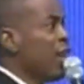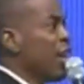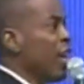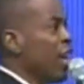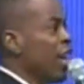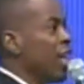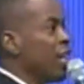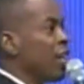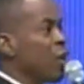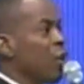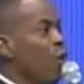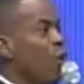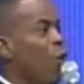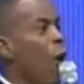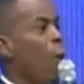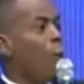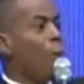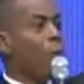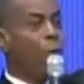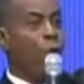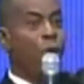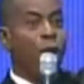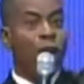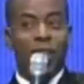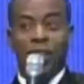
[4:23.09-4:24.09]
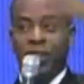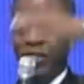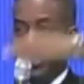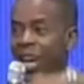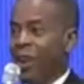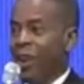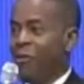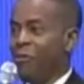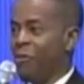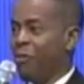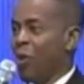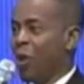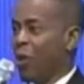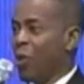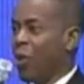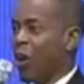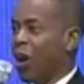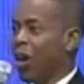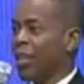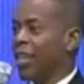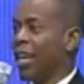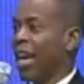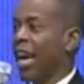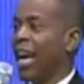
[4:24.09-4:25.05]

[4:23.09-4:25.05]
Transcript: incorporates everyone